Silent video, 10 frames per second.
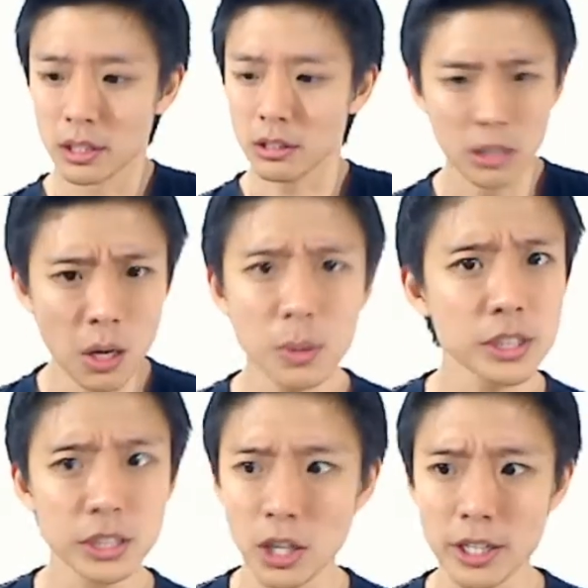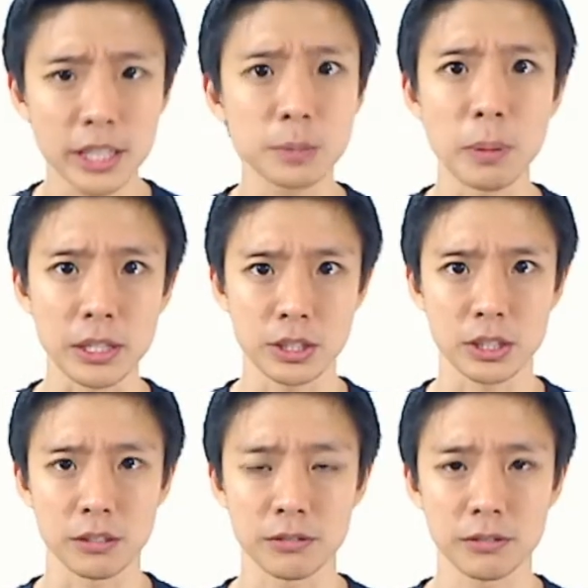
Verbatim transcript: no, it's not expensive.